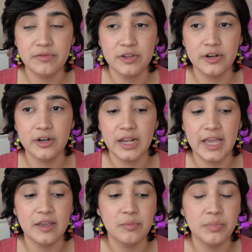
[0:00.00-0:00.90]
if they're
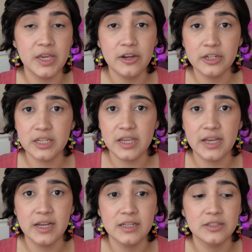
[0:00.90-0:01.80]
big
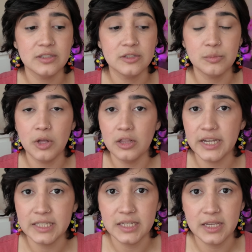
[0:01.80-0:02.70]
ideas, small
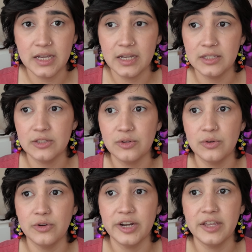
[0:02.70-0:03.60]
ideas,
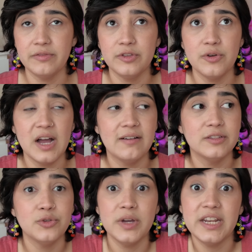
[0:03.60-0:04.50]
or if you
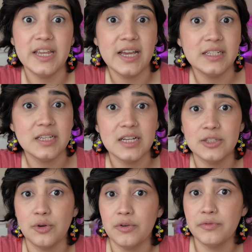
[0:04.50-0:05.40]
have 20 ideas or